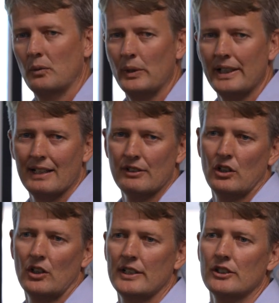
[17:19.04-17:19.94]
we have a
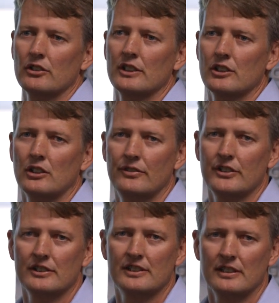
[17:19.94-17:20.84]
high degree of
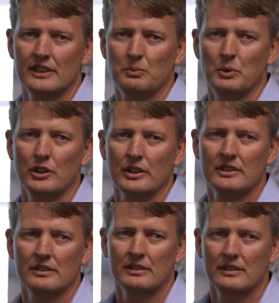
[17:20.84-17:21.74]
confidence that this
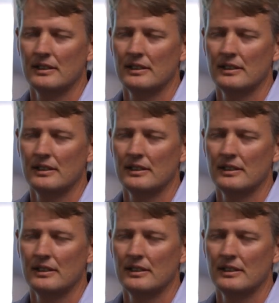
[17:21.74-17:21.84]
works.